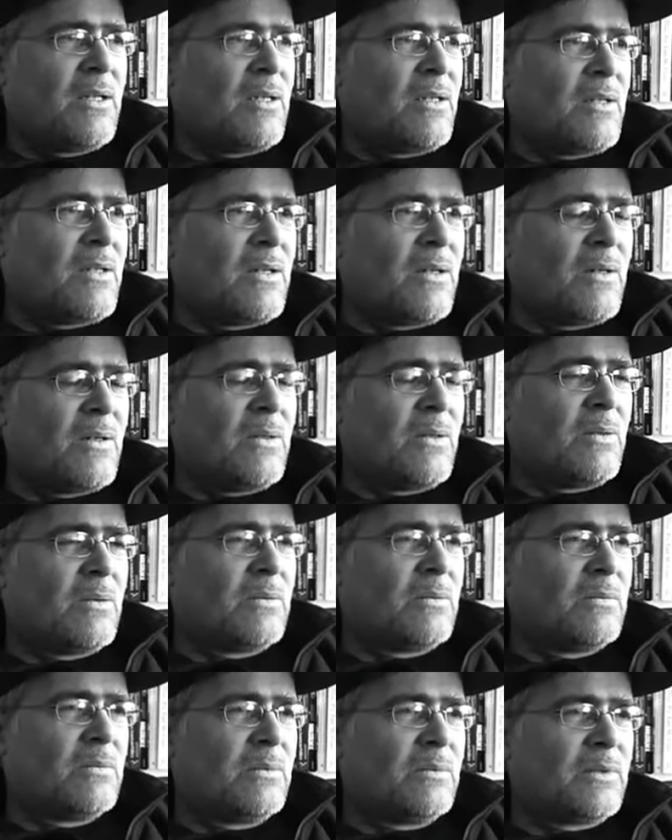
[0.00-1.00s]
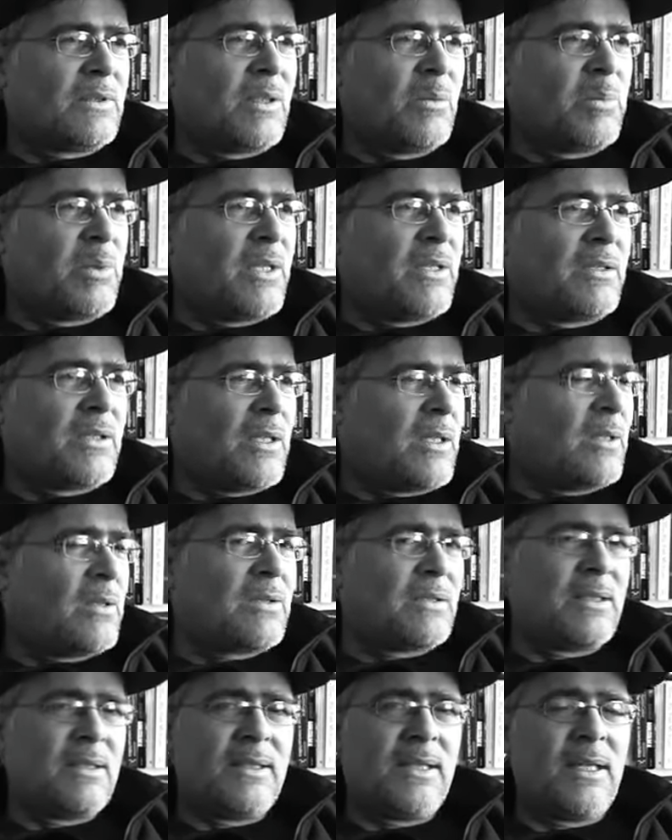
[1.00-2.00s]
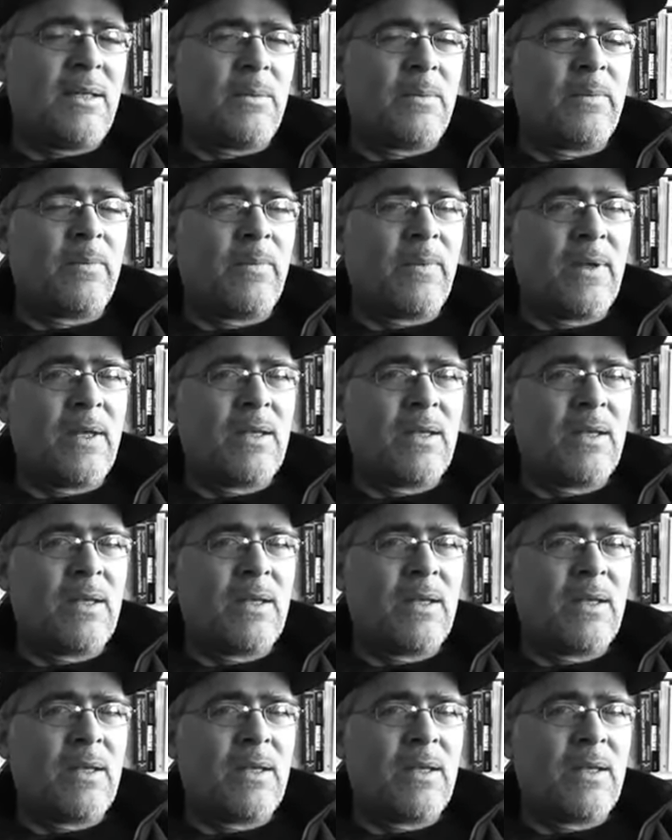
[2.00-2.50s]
So someplace close to them